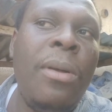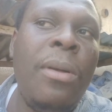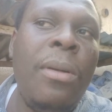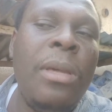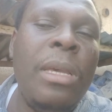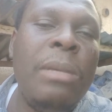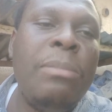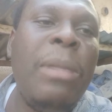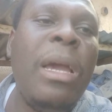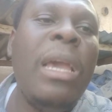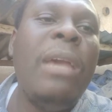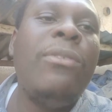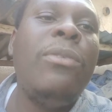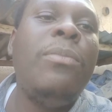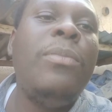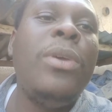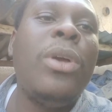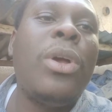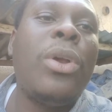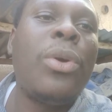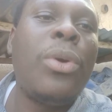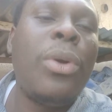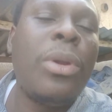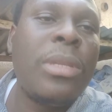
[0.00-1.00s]
It might even be
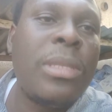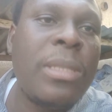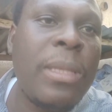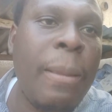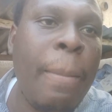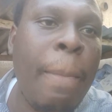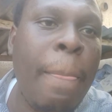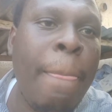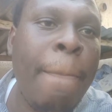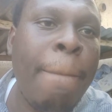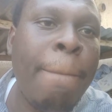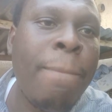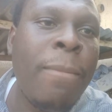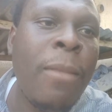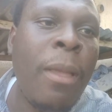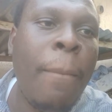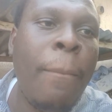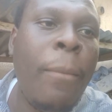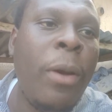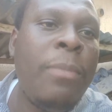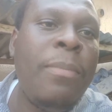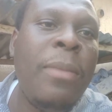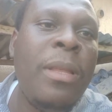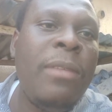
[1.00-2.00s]
crossing,
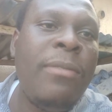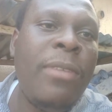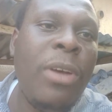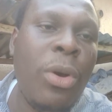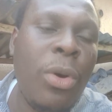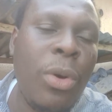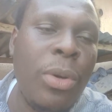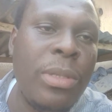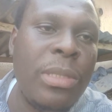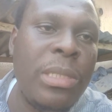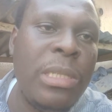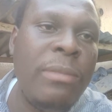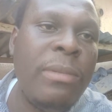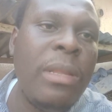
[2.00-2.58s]
but it might never conceive.